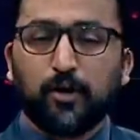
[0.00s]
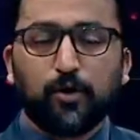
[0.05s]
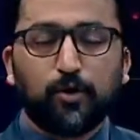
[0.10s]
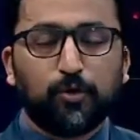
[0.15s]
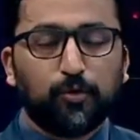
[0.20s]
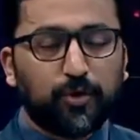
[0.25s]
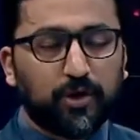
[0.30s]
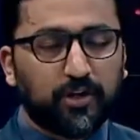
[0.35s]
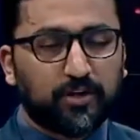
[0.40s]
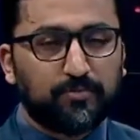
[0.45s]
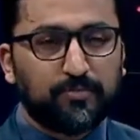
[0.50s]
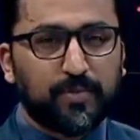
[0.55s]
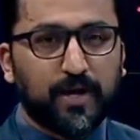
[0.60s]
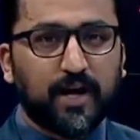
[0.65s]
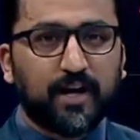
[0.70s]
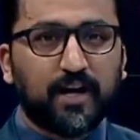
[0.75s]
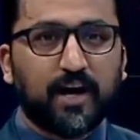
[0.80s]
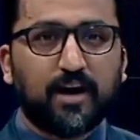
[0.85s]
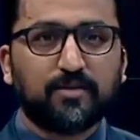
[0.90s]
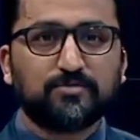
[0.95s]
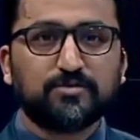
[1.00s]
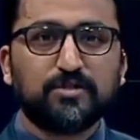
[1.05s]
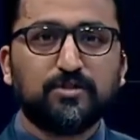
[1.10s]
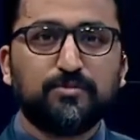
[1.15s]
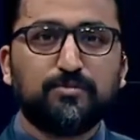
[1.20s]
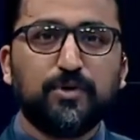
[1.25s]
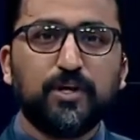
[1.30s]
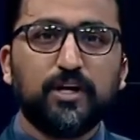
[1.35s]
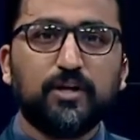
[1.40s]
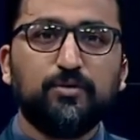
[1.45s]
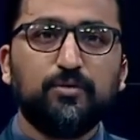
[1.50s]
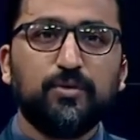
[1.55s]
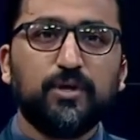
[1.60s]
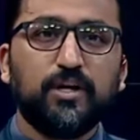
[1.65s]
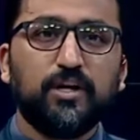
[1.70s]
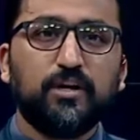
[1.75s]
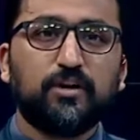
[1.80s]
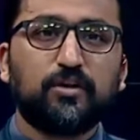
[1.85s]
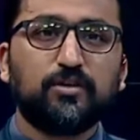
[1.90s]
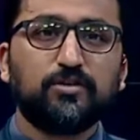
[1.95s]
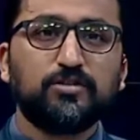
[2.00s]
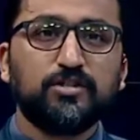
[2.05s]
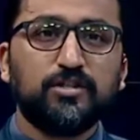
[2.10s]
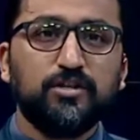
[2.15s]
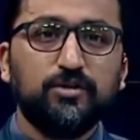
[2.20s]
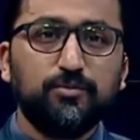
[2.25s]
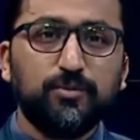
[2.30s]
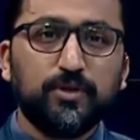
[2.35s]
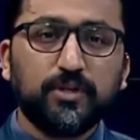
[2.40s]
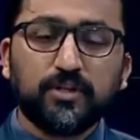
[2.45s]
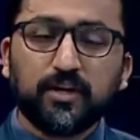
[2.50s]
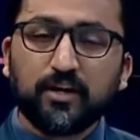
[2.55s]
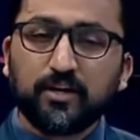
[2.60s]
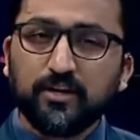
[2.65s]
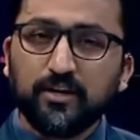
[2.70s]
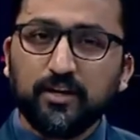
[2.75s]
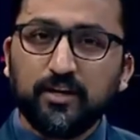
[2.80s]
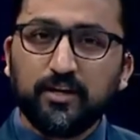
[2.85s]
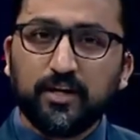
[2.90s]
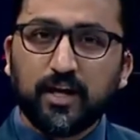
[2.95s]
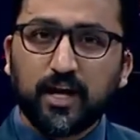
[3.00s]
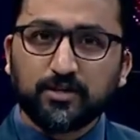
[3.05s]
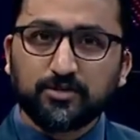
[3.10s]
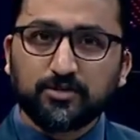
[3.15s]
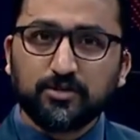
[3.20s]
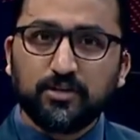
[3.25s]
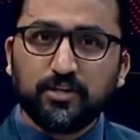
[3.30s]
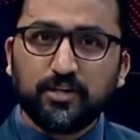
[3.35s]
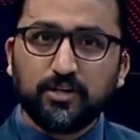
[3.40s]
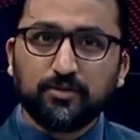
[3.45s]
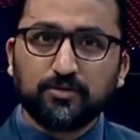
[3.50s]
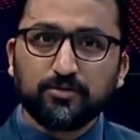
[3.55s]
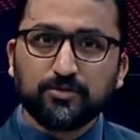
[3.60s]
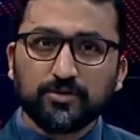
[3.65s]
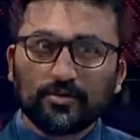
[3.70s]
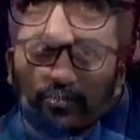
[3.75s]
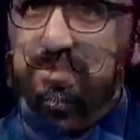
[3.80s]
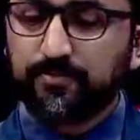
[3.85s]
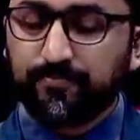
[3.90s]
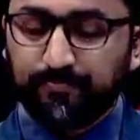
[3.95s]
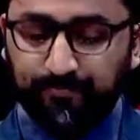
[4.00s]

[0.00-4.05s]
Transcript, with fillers: Welcome back. After the break, we continue with other national news.